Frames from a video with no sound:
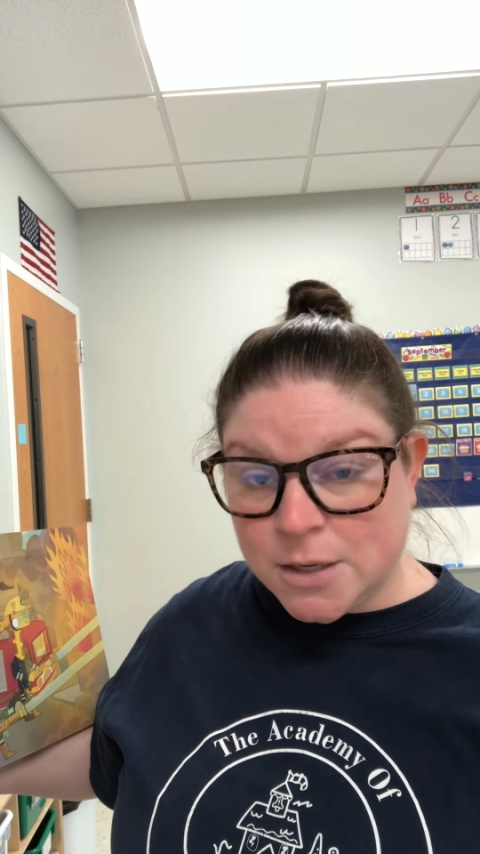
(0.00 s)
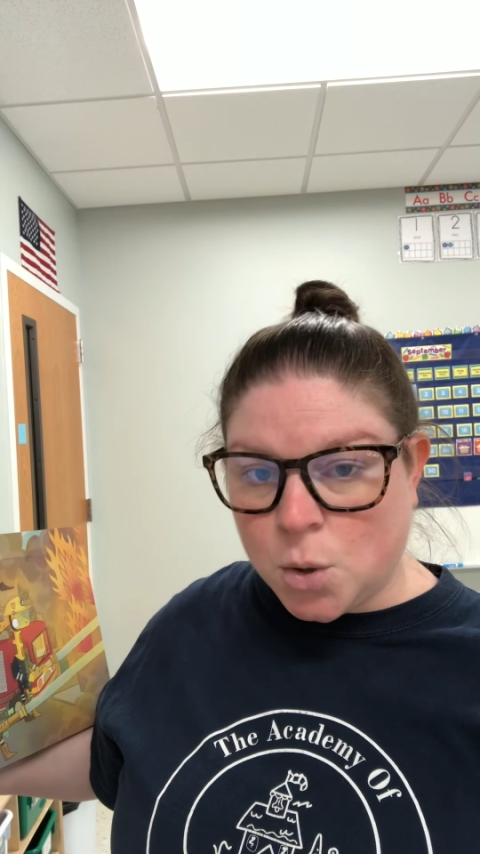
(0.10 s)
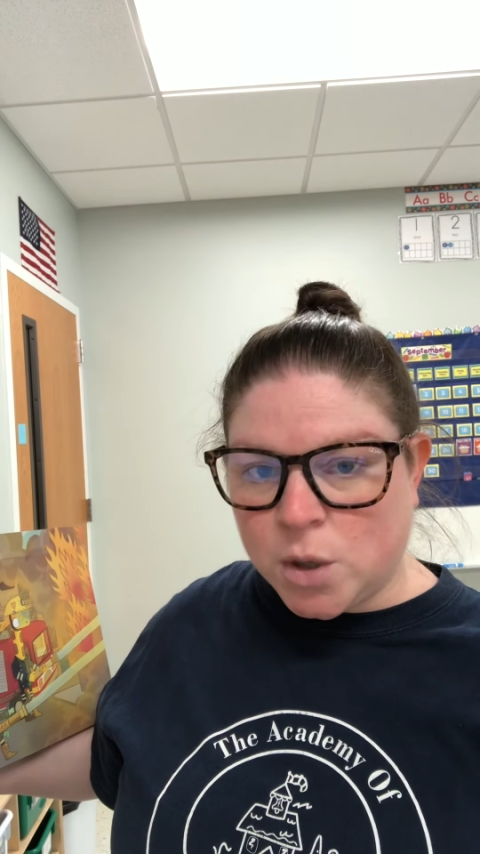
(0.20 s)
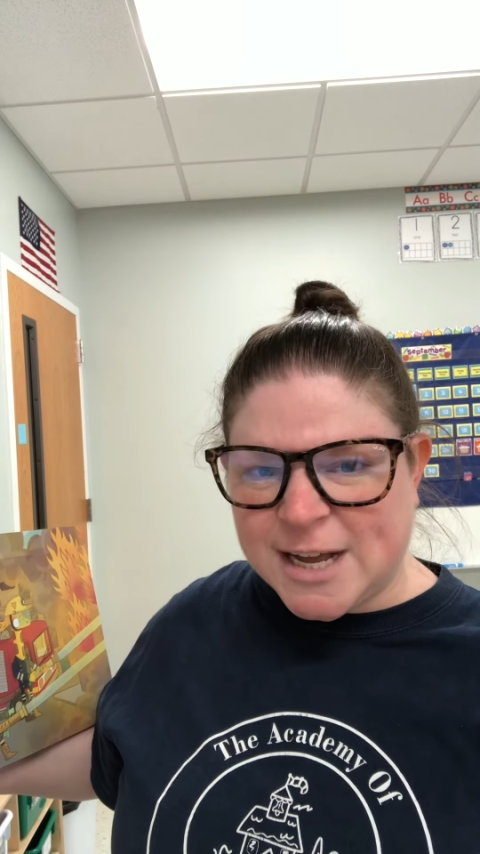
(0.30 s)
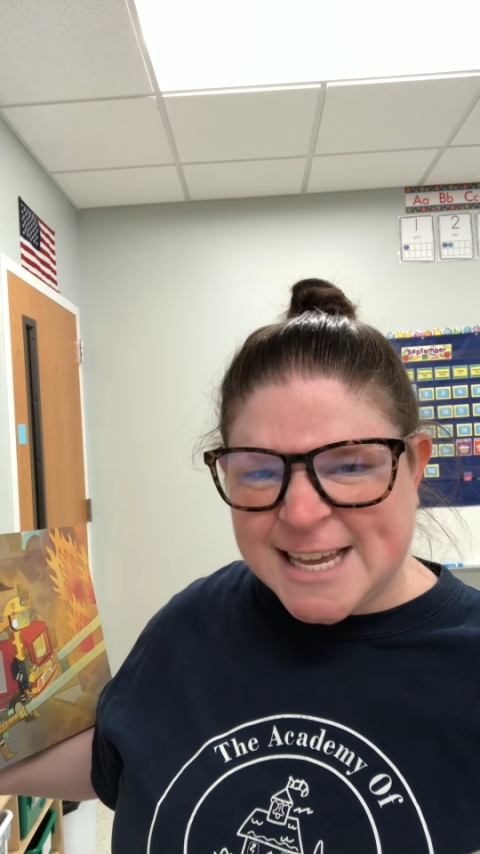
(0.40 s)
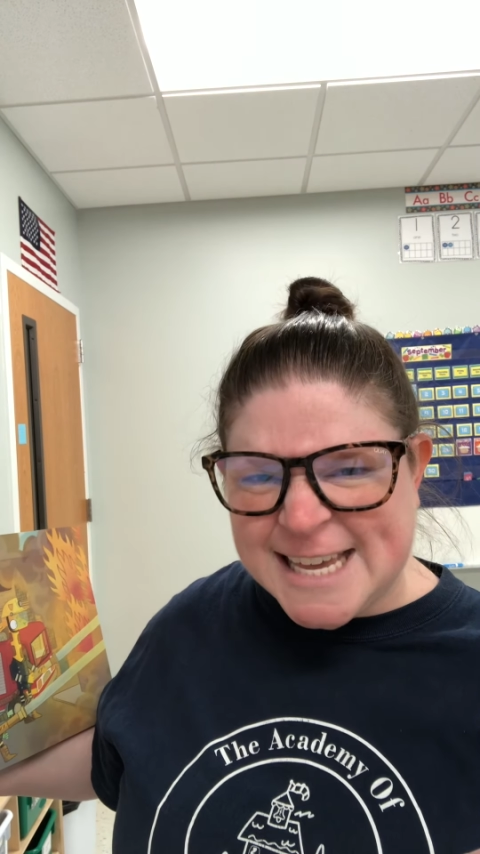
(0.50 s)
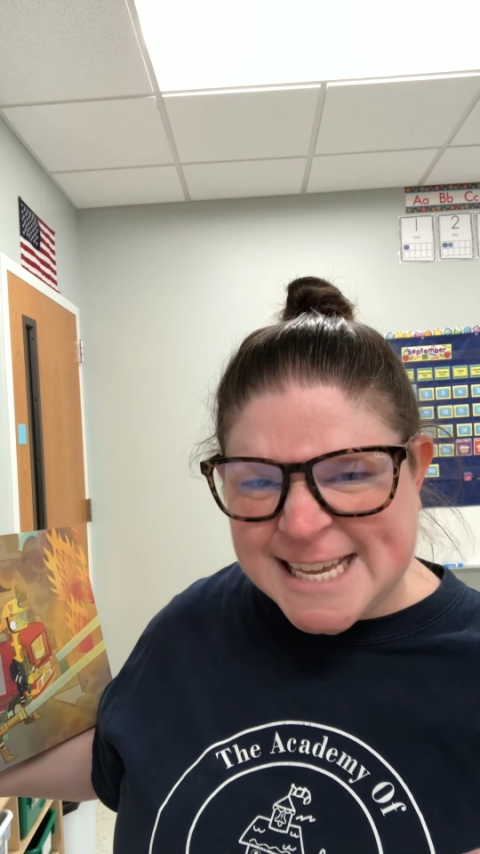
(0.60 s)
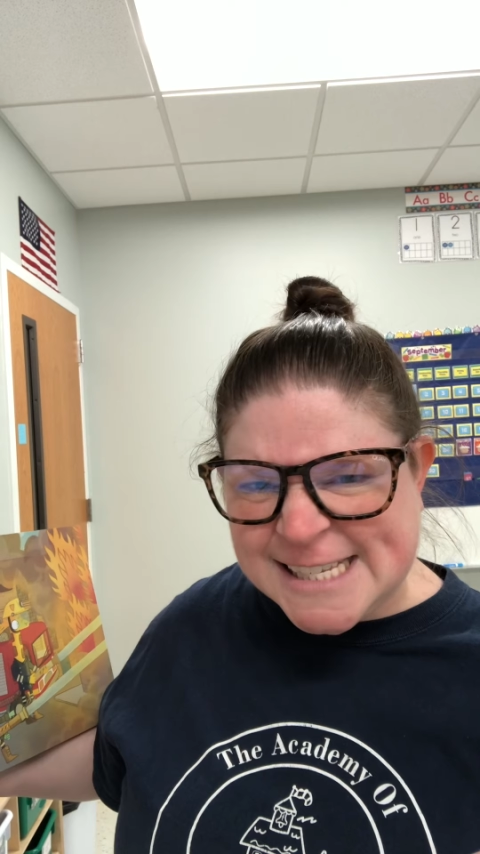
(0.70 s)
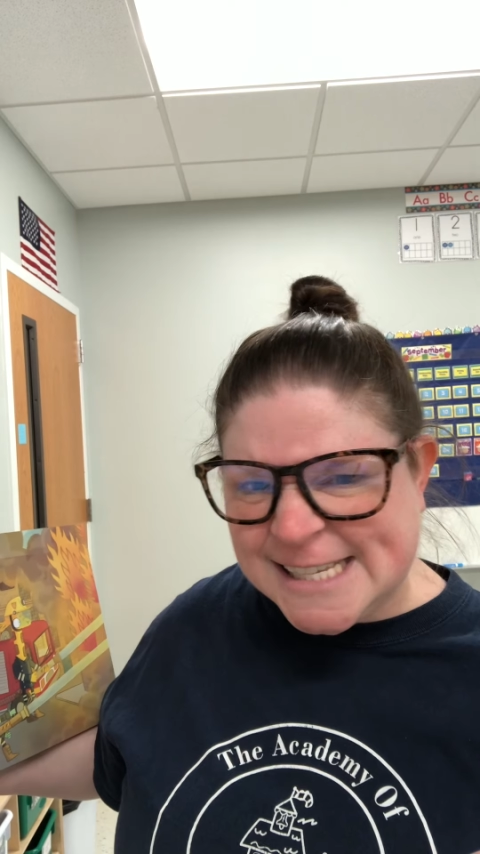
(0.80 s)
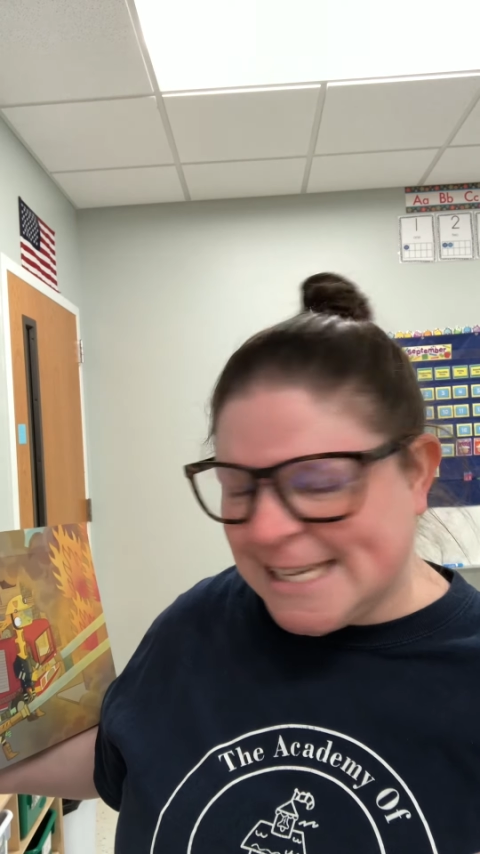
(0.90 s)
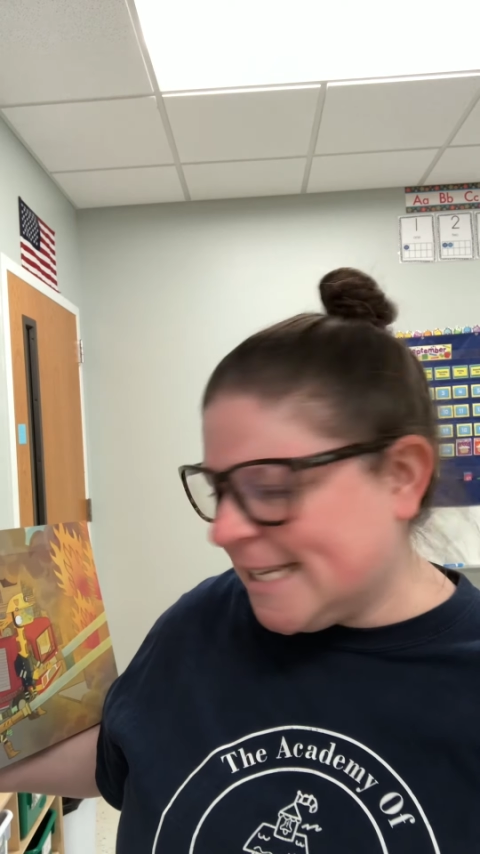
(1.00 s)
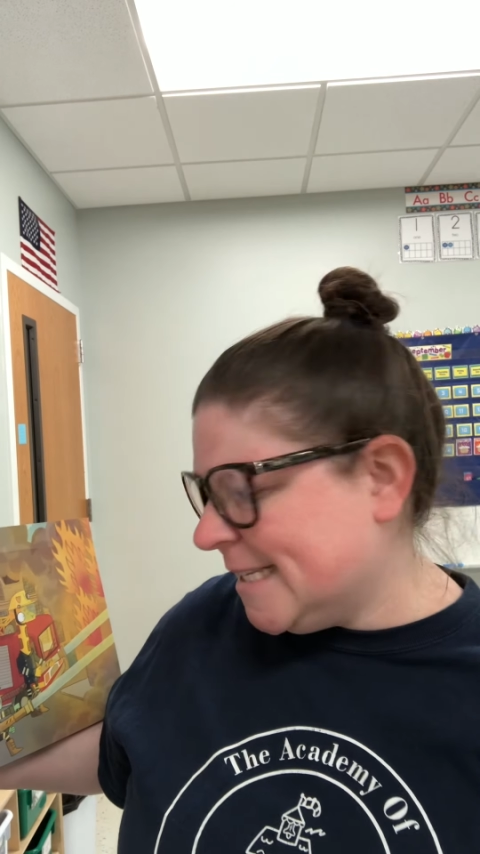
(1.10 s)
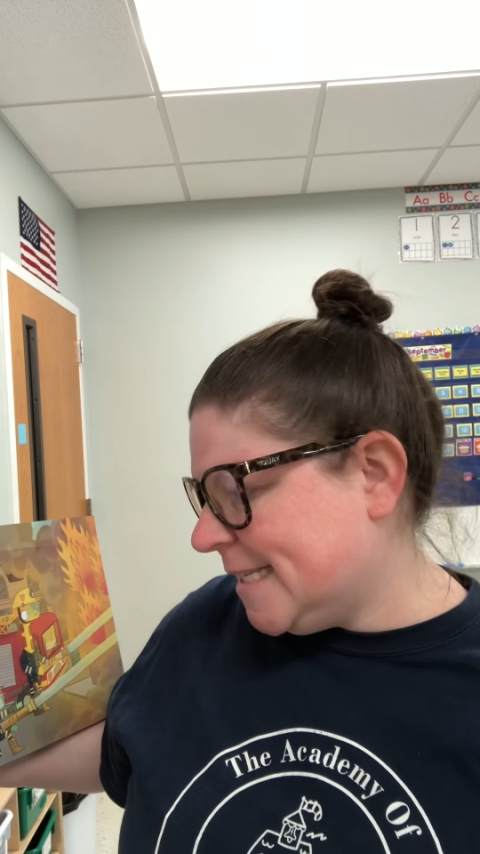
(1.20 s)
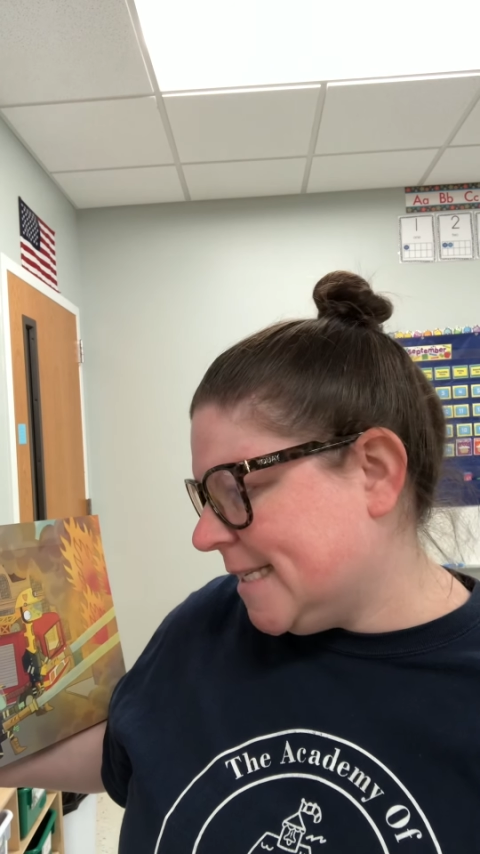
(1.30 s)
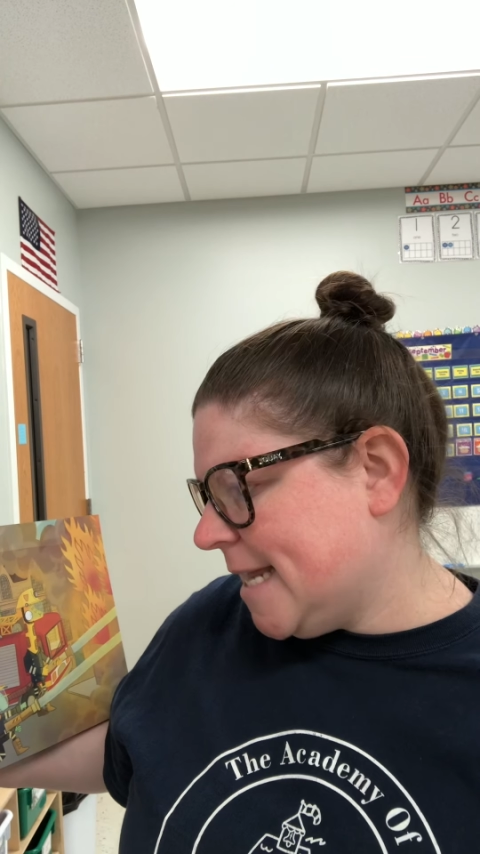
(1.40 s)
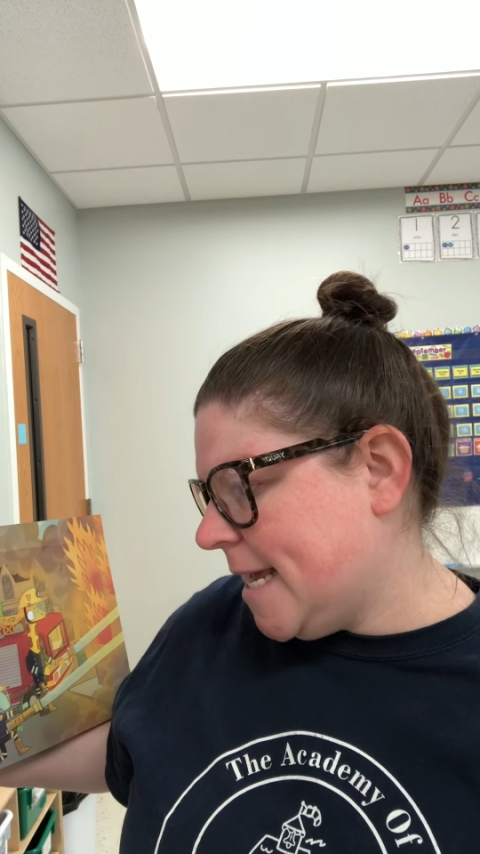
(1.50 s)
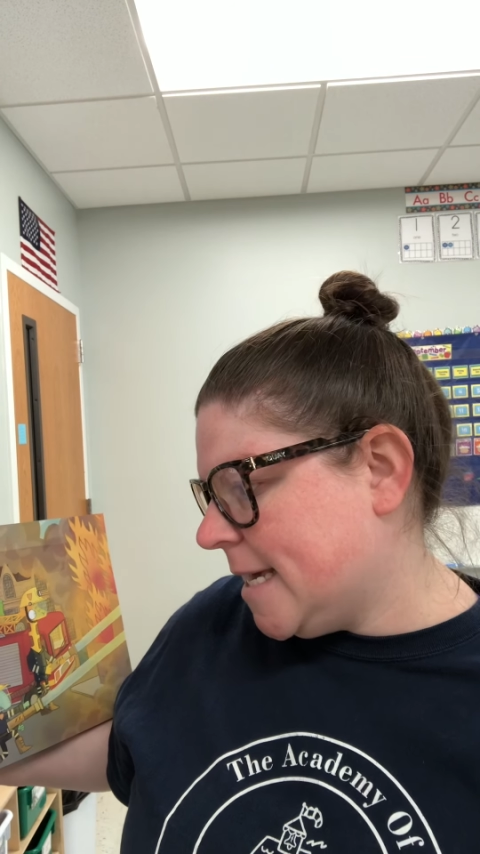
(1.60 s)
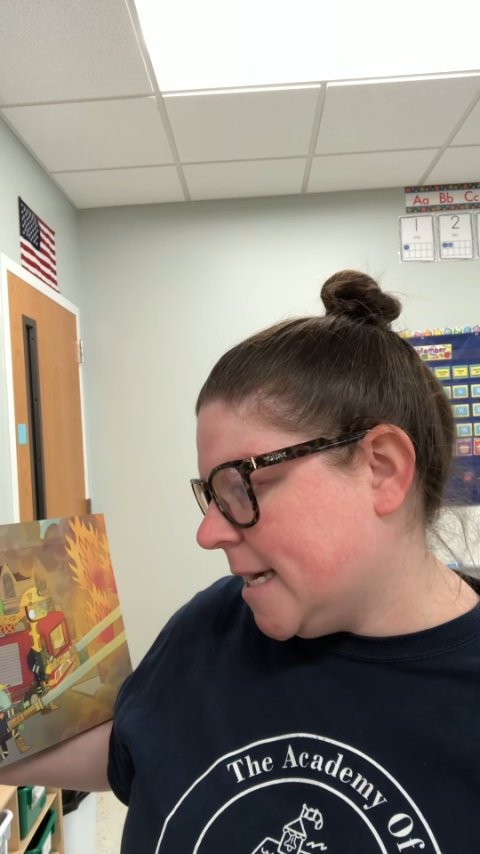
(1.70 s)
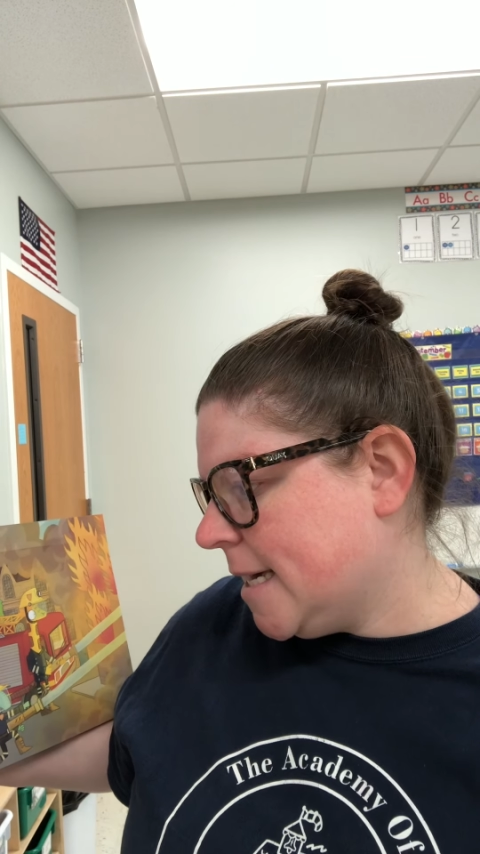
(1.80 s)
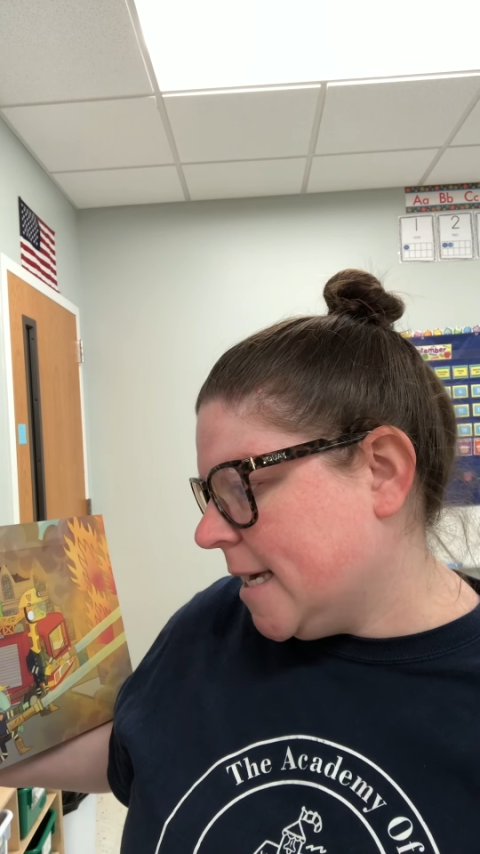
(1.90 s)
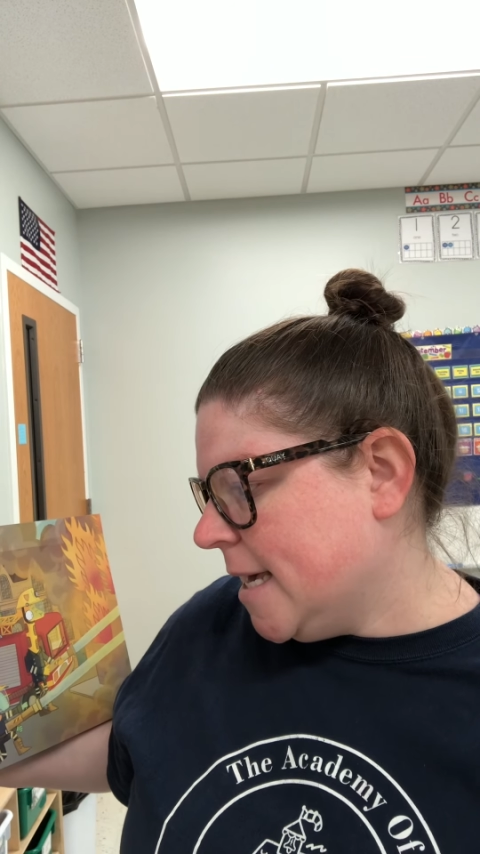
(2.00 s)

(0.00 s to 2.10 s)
or a hissing snake,